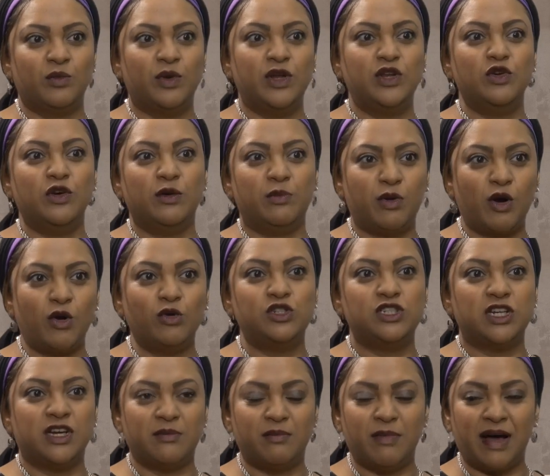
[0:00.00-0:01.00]
When you
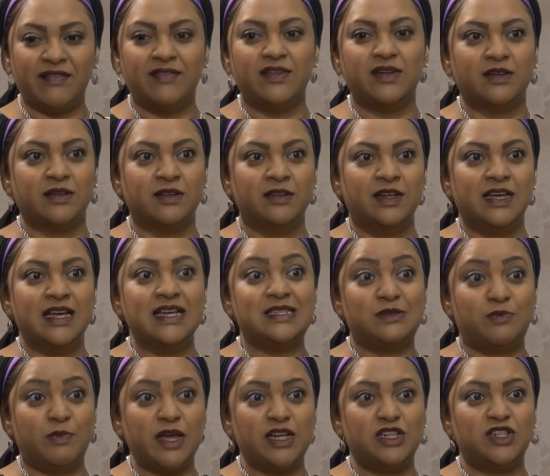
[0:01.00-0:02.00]
approach a mother,
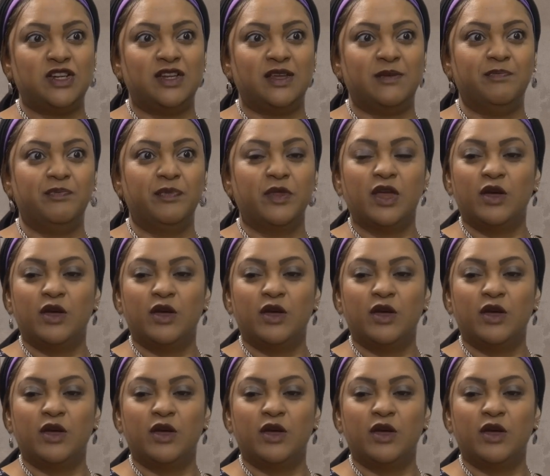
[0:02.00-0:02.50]
especially